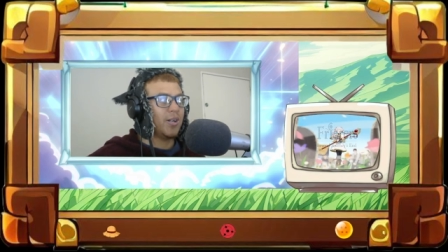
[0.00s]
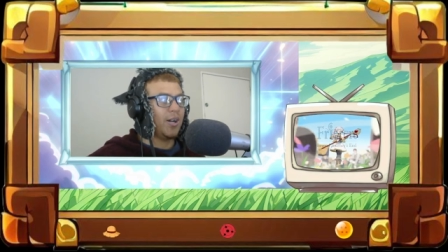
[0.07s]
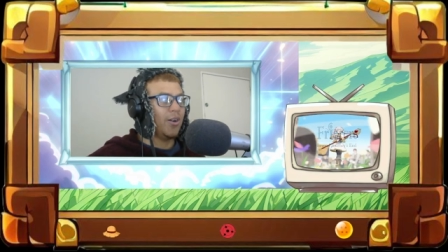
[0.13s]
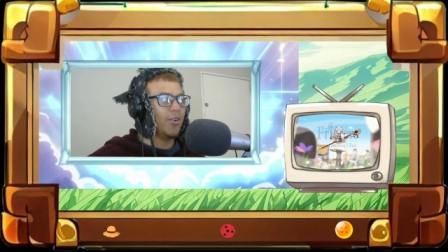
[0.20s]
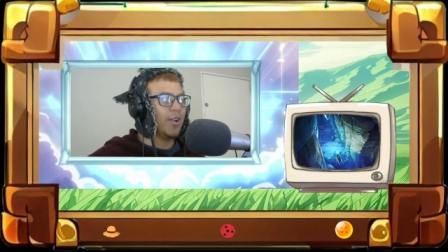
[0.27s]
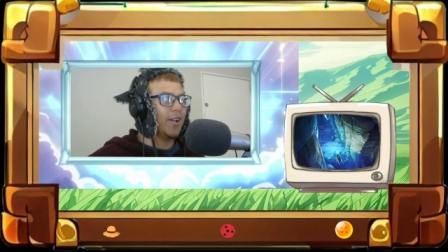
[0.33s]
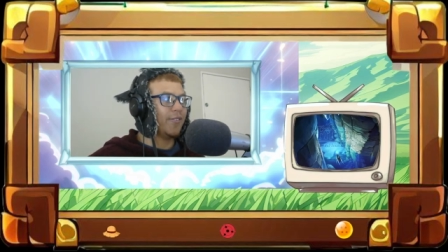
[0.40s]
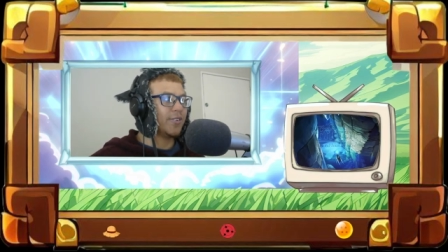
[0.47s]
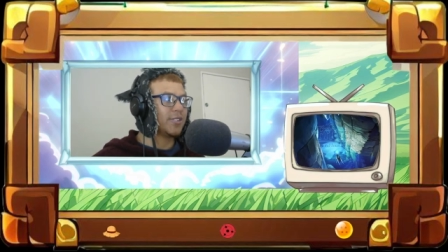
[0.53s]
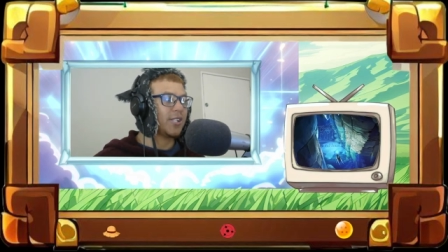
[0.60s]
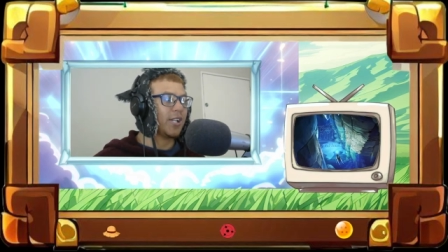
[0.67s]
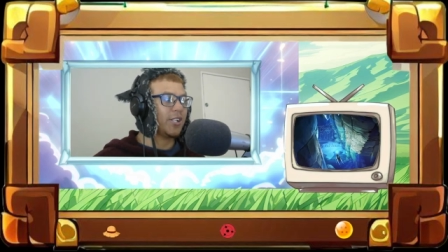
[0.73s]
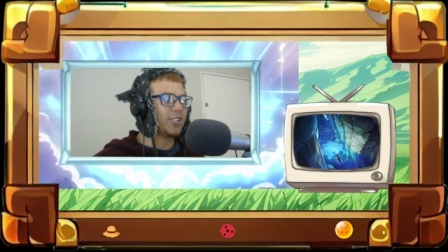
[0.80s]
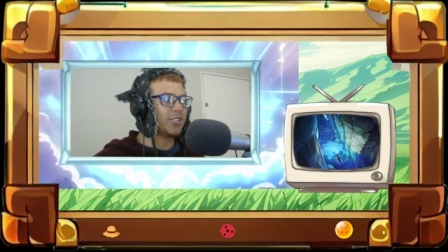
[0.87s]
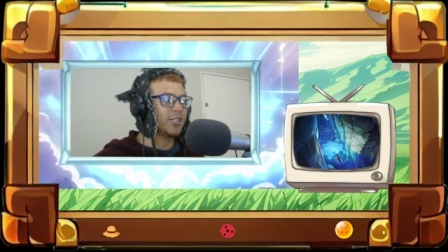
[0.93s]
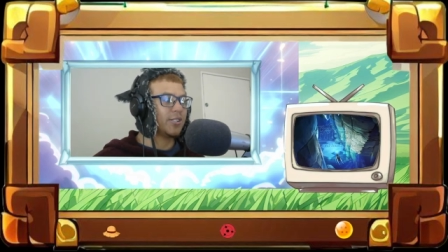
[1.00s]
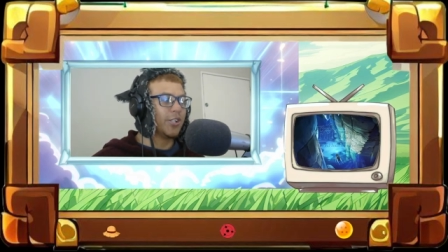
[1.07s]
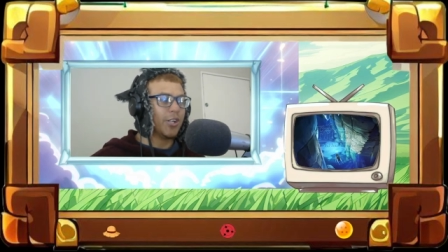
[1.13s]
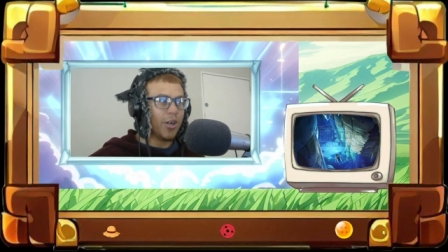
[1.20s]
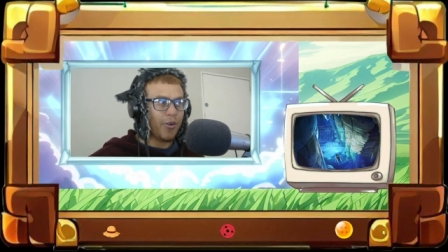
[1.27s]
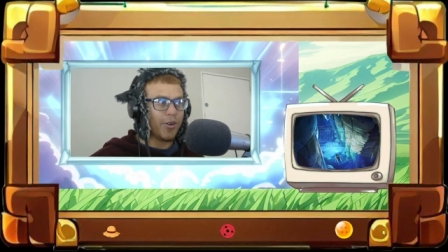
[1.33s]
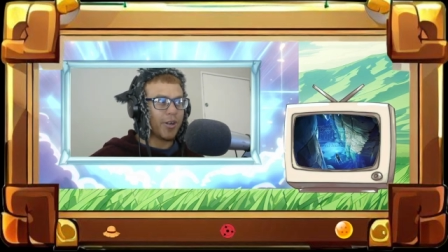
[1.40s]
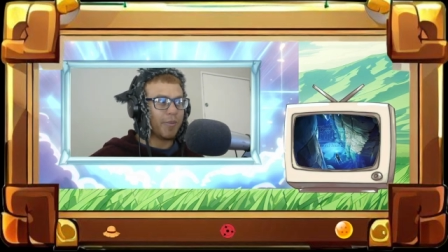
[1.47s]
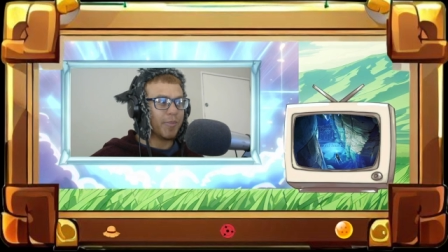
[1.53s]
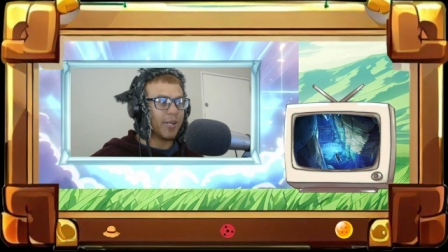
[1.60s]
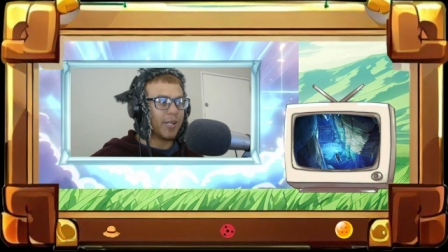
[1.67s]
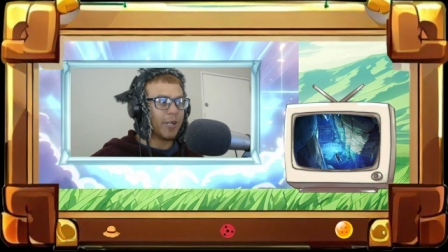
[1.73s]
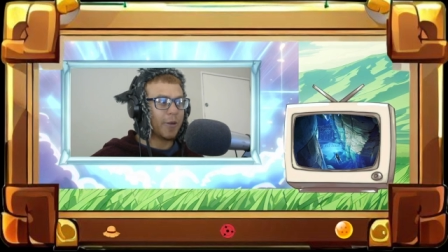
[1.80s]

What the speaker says: Oh, levitation. You know what I mean?